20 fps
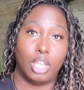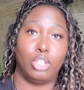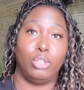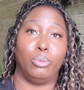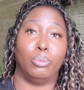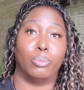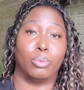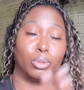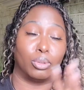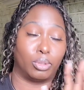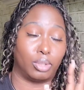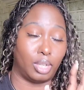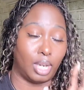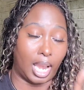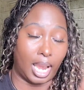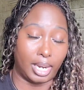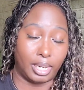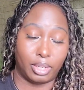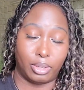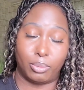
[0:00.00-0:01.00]
You want to
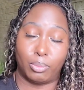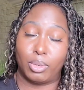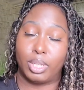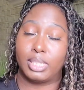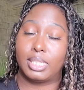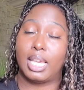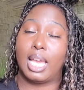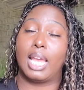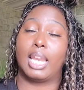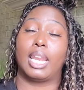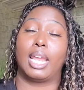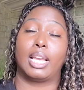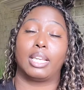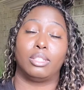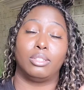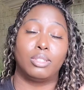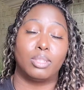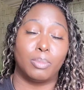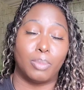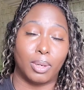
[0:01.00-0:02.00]
knot it the one time like
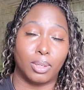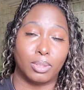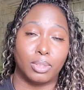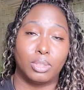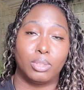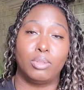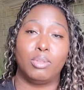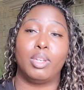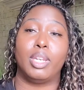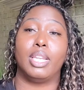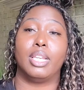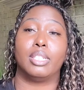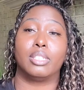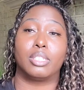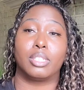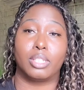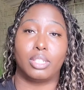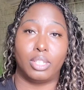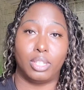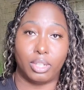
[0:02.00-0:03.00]
you're supposed to and then
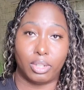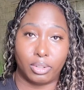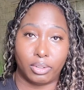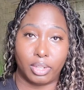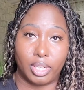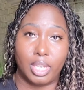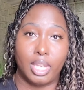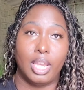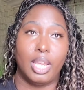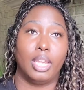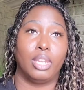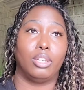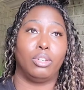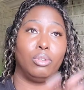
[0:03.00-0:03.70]
secure it.